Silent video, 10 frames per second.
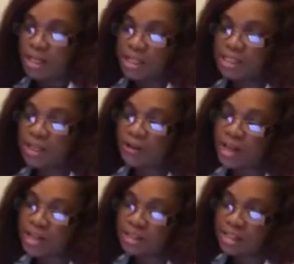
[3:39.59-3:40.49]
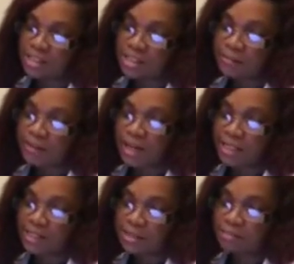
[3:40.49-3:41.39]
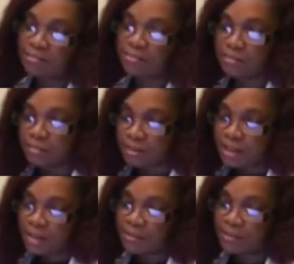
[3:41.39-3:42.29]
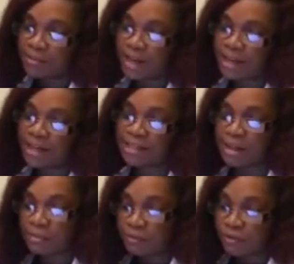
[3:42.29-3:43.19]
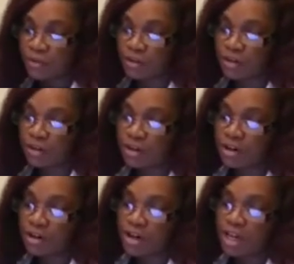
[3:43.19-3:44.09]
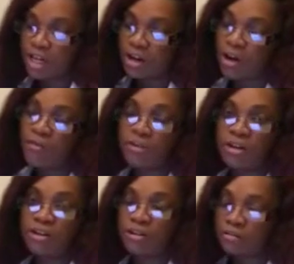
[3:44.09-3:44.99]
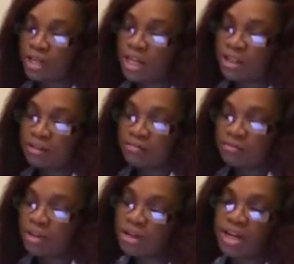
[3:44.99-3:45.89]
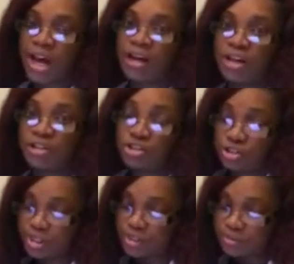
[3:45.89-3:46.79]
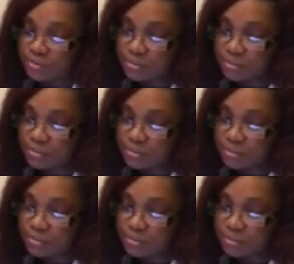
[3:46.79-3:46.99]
This location, it took place, like I said before, over in 39 countries.